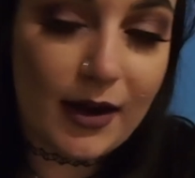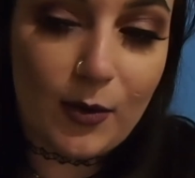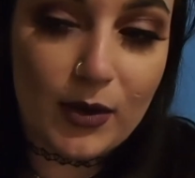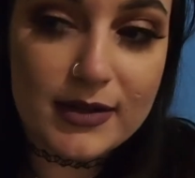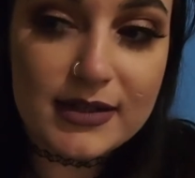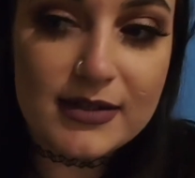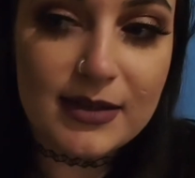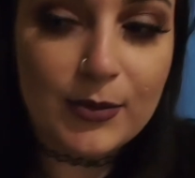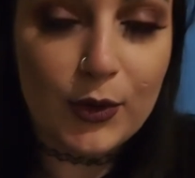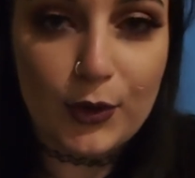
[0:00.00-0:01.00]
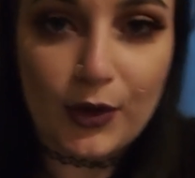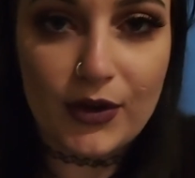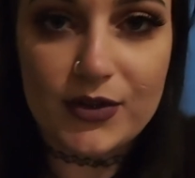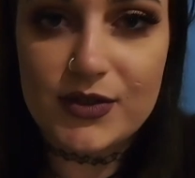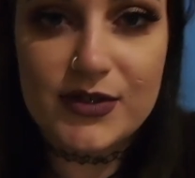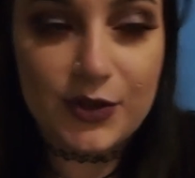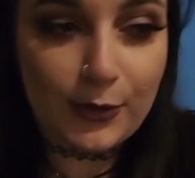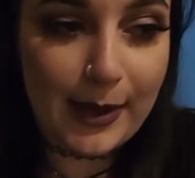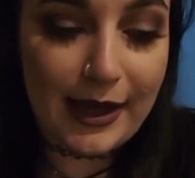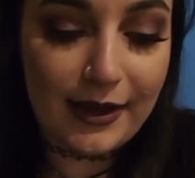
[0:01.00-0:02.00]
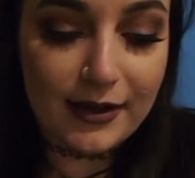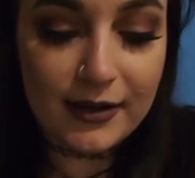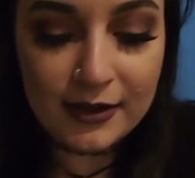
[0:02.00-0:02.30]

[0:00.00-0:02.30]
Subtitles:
I want some udon so bad.